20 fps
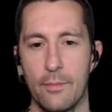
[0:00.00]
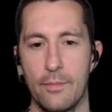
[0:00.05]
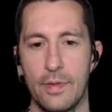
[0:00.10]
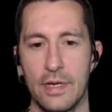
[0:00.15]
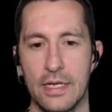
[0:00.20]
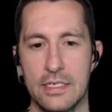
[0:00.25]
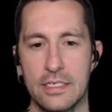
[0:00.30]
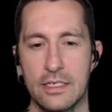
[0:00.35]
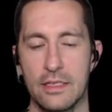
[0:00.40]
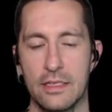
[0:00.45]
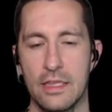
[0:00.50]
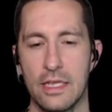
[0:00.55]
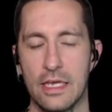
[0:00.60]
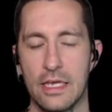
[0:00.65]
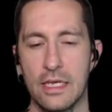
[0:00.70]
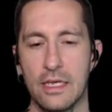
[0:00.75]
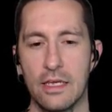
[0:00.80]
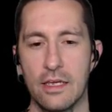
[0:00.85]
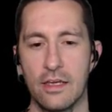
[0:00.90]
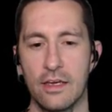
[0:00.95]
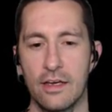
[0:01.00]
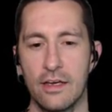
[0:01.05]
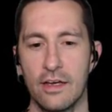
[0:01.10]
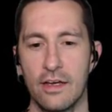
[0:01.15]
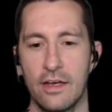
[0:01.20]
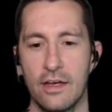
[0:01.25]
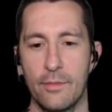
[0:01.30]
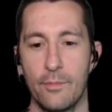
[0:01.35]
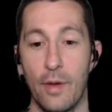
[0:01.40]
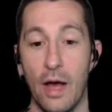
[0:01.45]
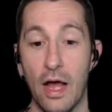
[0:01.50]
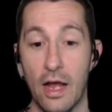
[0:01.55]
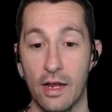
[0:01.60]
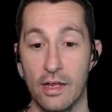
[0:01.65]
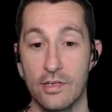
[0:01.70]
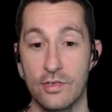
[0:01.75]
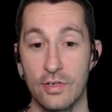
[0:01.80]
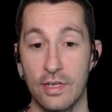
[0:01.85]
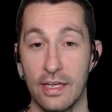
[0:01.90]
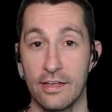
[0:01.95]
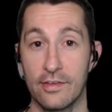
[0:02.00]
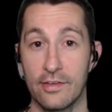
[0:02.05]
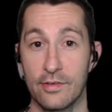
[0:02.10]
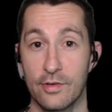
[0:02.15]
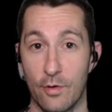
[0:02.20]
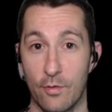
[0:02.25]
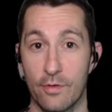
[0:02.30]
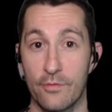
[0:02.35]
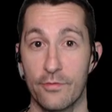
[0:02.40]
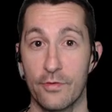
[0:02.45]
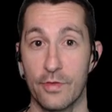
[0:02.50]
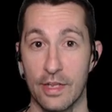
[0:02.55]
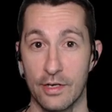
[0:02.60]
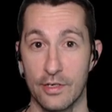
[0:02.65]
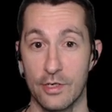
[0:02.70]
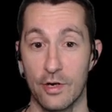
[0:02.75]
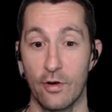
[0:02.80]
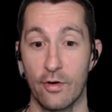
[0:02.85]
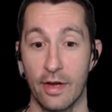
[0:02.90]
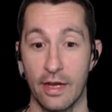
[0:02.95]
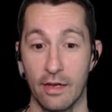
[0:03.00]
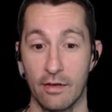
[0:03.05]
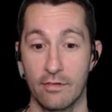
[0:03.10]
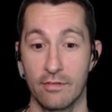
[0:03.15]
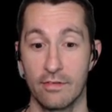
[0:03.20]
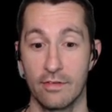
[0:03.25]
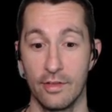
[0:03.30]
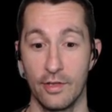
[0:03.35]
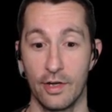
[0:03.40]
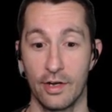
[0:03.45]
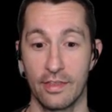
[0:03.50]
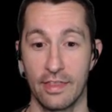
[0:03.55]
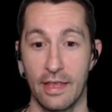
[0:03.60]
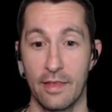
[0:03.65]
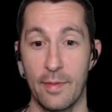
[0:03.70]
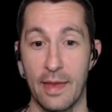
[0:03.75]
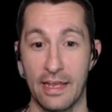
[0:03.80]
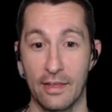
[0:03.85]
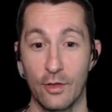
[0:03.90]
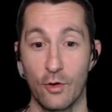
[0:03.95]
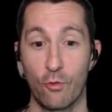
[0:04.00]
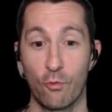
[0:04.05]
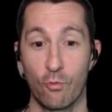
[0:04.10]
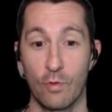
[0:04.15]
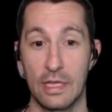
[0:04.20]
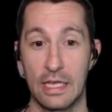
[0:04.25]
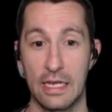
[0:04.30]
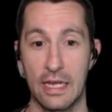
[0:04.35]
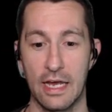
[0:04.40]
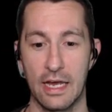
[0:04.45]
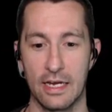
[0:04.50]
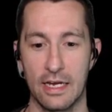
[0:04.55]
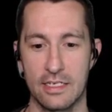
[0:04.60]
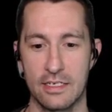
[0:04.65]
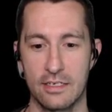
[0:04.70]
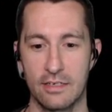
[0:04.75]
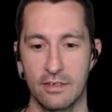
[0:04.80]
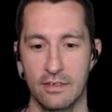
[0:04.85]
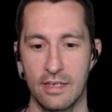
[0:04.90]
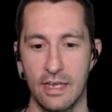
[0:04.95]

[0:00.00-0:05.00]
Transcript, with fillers: but the box is going for the Atari look. They make it look really nice.